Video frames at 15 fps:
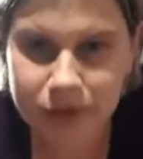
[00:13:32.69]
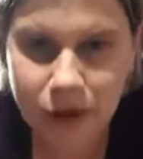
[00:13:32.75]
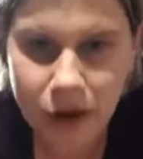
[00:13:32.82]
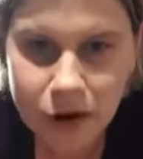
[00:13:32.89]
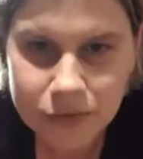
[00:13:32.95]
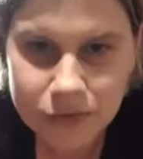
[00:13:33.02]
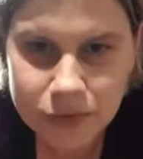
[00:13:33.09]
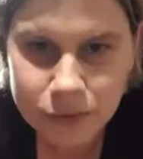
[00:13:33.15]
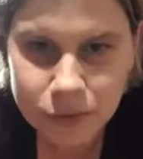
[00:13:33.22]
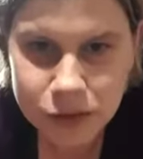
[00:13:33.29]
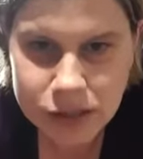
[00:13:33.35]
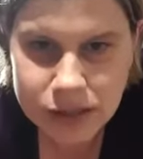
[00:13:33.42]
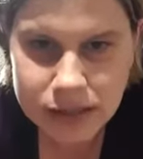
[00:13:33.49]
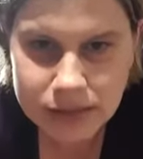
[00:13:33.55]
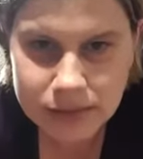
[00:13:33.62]
I've not
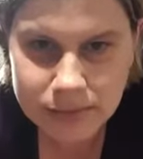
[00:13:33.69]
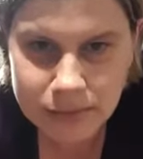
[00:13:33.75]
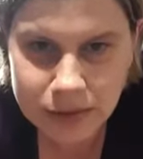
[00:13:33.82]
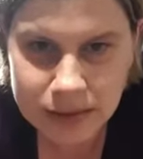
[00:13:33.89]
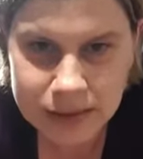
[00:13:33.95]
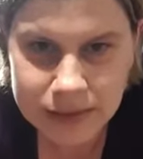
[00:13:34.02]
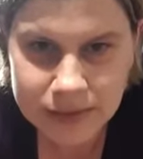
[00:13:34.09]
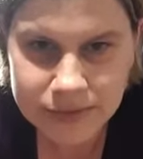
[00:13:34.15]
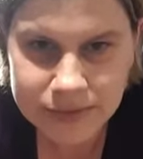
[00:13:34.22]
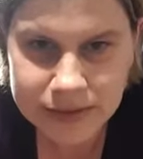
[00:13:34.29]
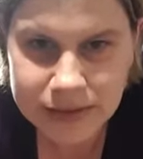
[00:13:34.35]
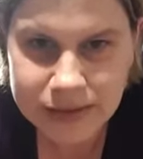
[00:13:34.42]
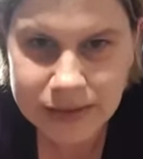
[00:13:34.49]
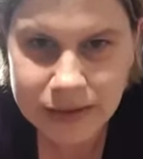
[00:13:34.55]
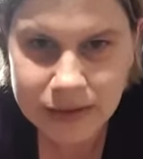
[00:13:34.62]
washed my linen
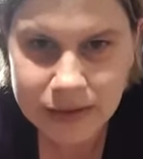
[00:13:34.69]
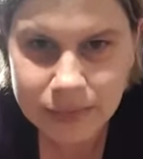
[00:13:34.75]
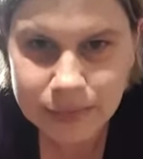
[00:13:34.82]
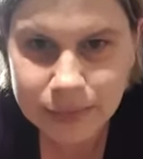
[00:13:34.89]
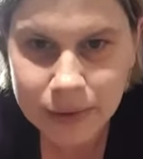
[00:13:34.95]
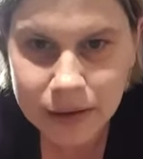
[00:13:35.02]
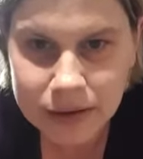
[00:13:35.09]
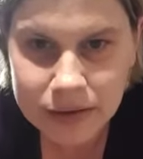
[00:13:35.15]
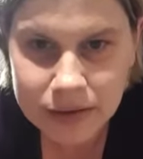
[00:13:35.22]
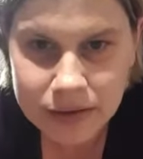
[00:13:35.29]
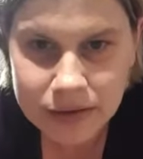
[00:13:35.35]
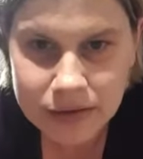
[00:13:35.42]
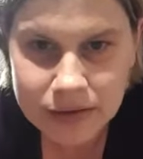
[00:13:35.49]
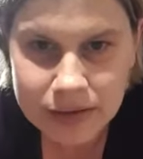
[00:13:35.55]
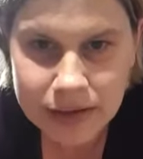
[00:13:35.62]
ring sling, but the
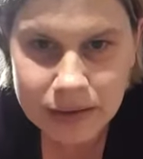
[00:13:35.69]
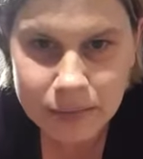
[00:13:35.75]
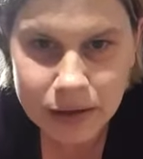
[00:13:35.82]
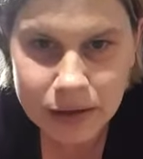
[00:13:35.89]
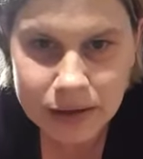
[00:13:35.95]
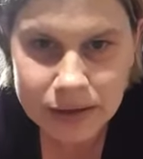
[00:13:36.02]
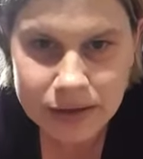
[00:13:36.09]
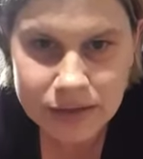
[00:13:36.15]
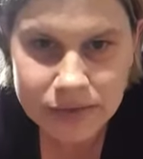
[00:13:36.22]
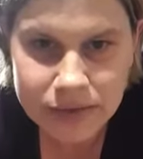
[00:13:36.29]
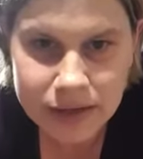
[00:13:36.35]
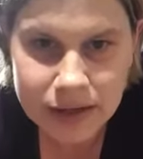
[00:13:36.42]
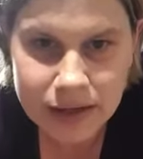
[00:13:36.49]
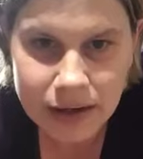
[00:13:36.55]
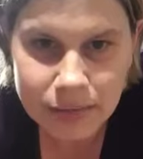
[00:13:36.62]
steam iron has
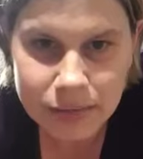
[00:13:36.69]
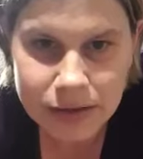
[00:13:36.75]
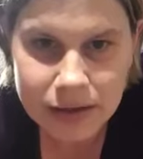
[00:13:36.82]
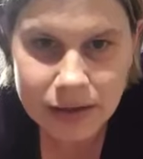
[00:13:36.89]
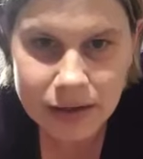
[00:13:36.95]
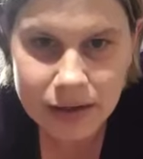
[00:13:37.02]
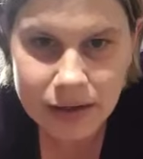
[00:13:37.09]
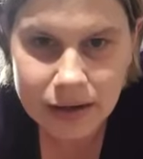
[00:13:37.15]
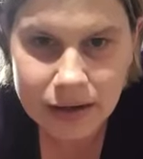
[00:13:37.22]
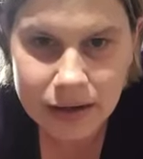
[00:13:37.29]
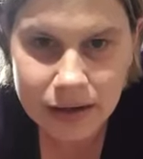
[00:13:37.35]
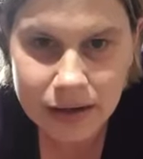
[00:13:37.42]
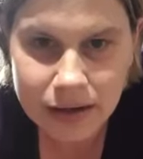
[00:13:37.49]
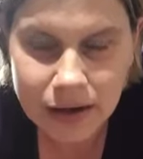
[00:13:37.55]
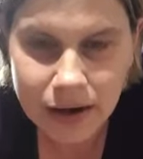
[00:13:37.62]
really helped.
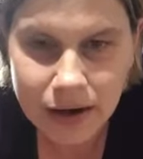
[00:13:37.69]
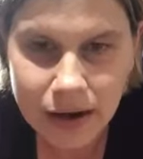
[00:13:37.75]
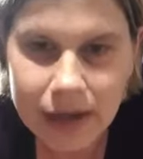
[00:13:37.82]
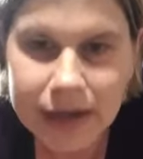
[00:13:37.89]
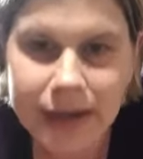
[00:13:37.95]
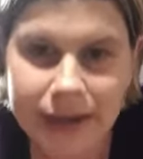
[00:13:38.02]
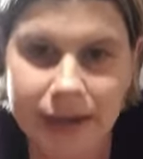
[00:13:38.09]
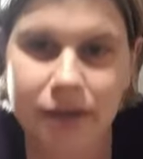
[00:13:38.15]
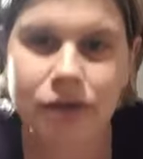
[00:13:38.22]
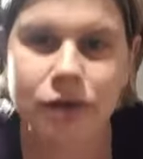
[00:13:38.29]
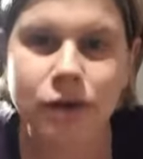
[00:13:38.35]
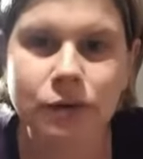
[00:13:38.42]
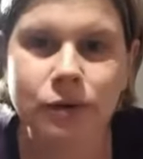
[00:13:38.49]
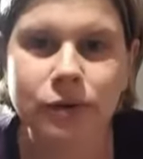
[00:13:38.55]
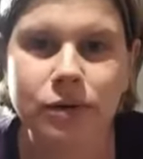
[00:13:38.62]
Okay,
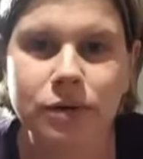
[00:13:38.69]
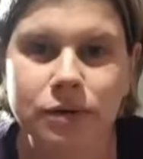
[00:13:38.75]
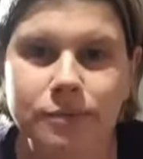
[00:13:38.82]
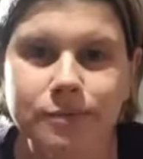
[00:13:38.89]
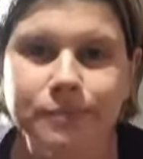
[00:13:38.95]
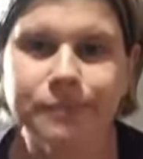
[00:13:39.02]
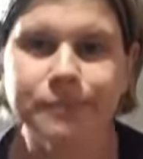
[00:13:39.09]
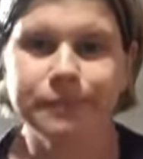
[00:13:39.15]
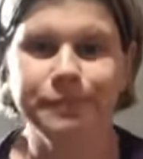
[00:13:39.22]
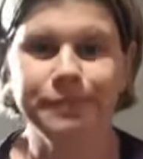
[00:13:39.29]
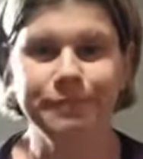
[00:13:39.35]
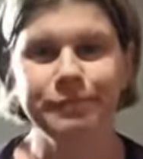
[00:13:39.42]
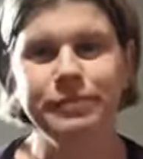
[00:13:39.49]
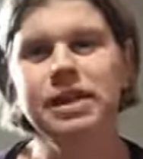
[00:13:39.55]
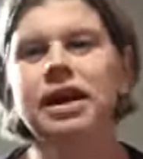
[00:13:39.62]
cool.
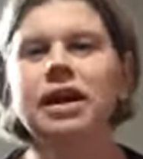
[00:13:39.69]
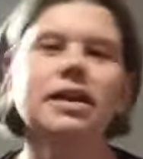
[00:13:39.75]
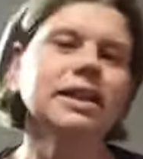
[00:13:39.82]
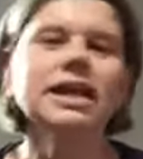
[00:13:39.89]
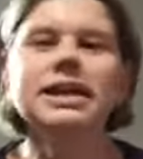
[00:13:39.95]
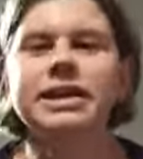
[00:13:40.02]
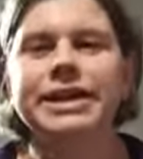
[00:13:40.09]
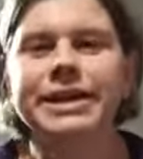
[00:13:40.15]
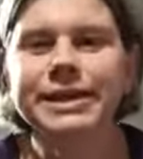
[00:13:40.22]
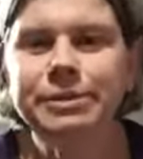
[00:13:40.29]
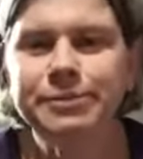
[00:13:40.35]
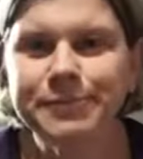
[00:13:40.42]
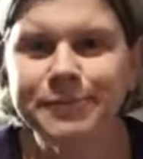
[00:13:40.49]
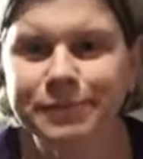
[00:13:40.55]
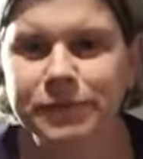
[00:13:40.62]
Thank
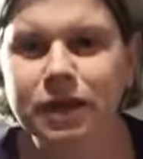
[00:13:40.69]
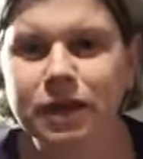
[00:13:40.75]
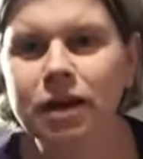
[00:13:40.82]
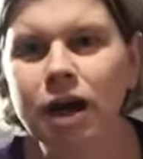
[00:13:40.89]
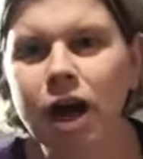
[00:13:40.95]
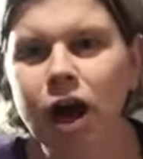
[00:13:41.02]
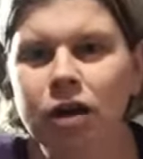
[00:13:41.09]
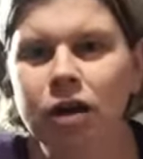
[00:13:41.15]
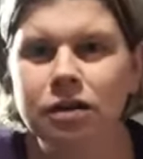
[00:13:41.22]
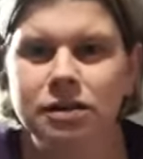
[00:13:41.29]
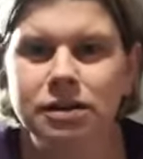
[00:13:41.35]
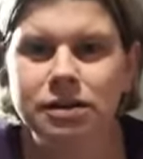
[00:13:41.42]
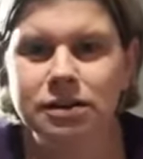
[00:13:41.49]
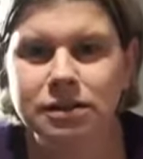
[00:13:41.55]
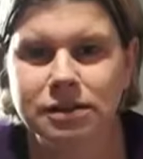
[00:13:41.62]
you.
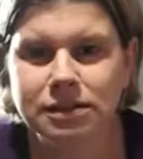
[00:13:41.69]
I'll